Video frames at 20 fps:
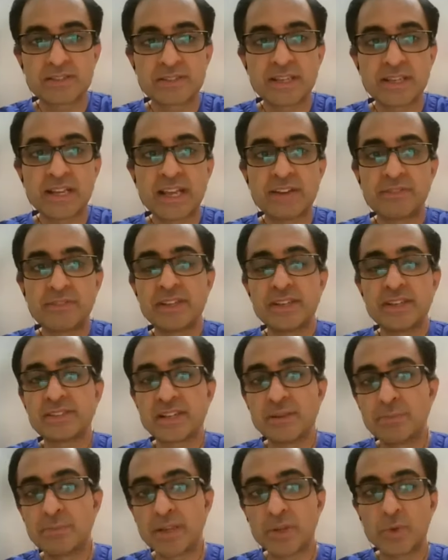still have
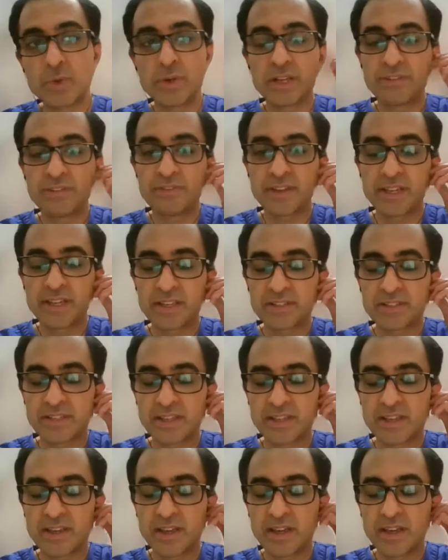reasonably good
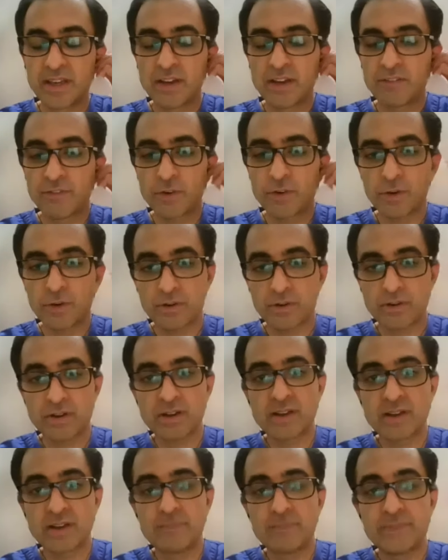efficacy
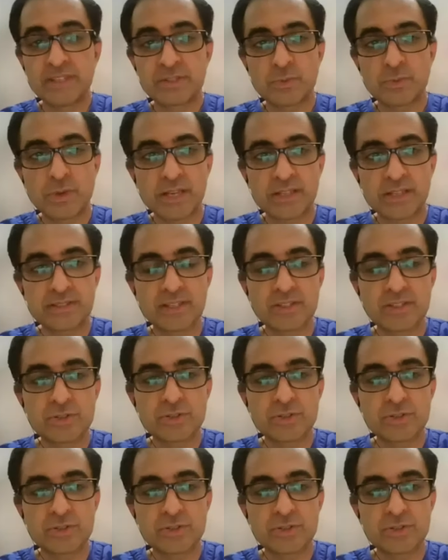for this vaccine.